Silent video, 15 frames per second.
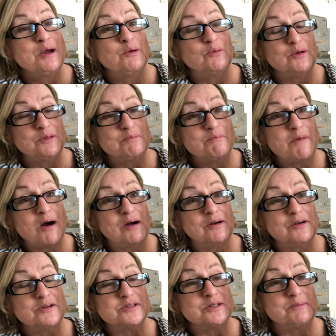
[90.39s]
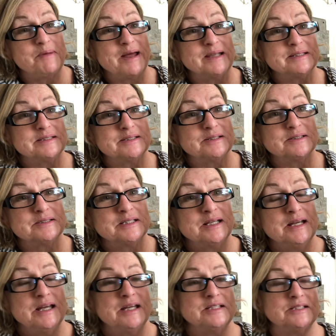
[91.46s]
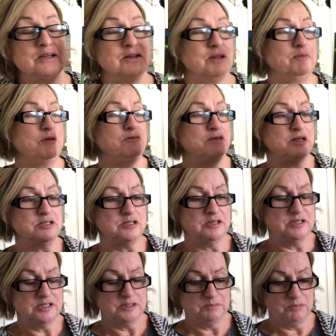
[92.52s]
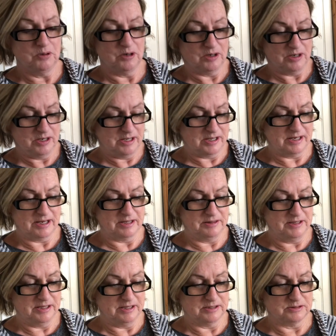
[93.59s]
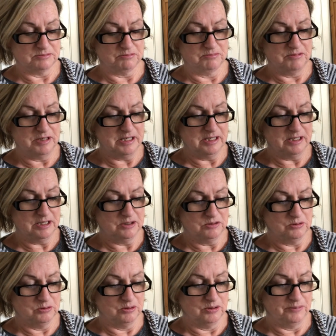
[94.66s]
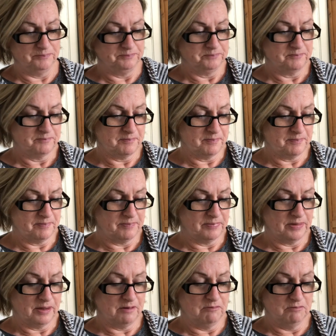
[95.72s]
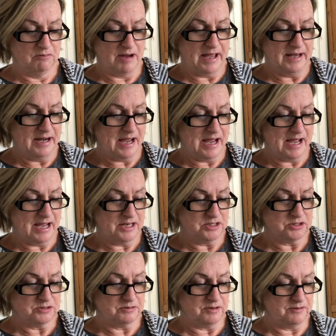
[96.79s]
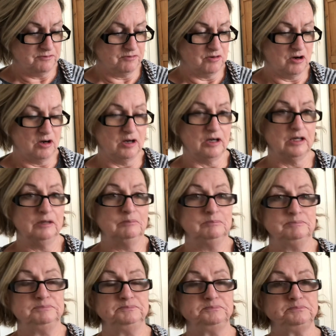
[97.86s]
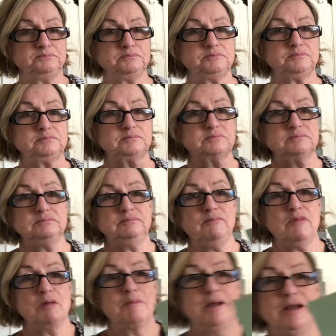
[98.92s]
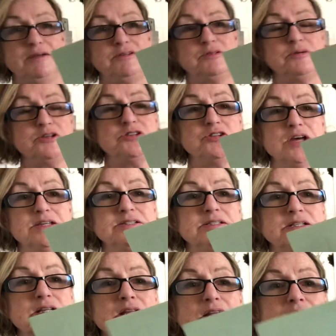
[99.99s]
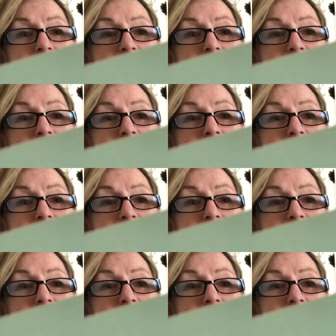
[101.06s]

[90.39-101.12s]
with markers or pencils. So let me read you this book, and I think it's really cool. Red-Eyed Tree Frog. I'm going to adjust a little